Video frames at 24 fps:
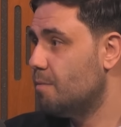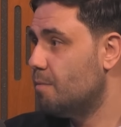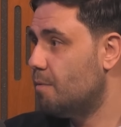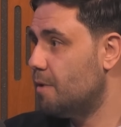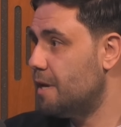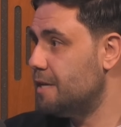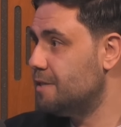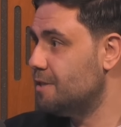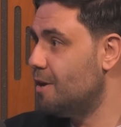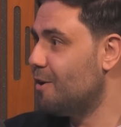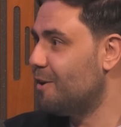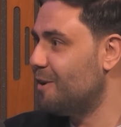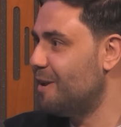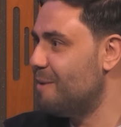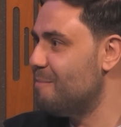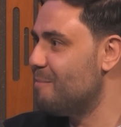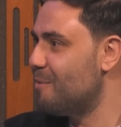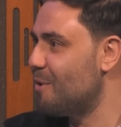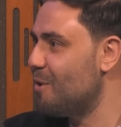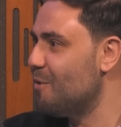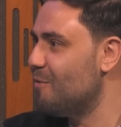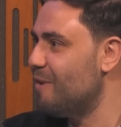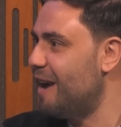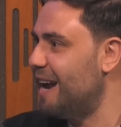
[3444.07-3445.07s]
is not going to
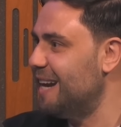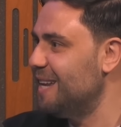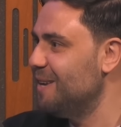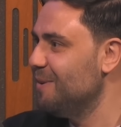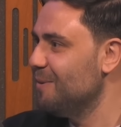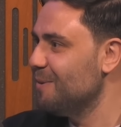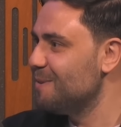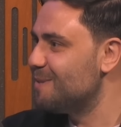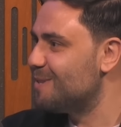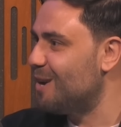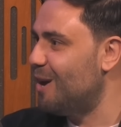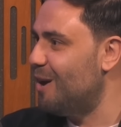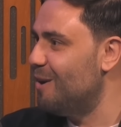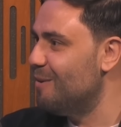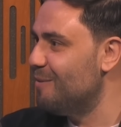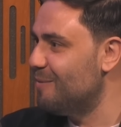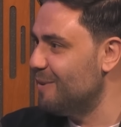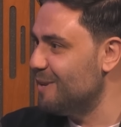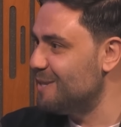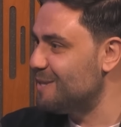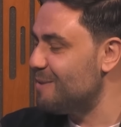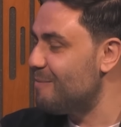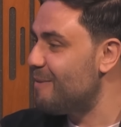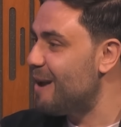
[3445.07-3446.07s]
improve anyone's
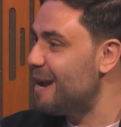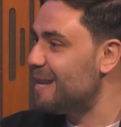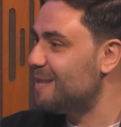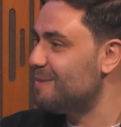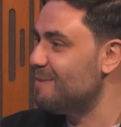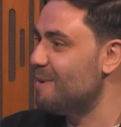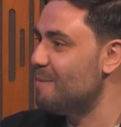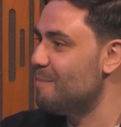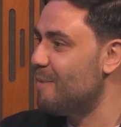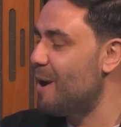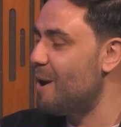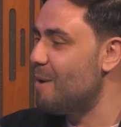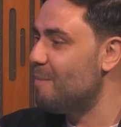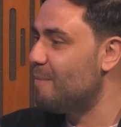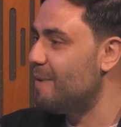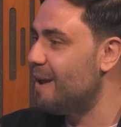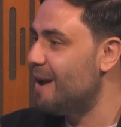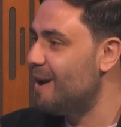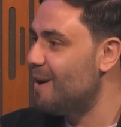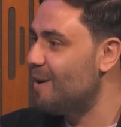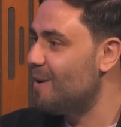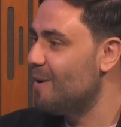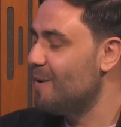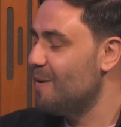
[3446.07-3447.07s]
confidence yeah. or make them a better
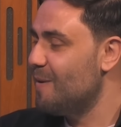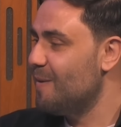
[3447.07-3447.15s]
player.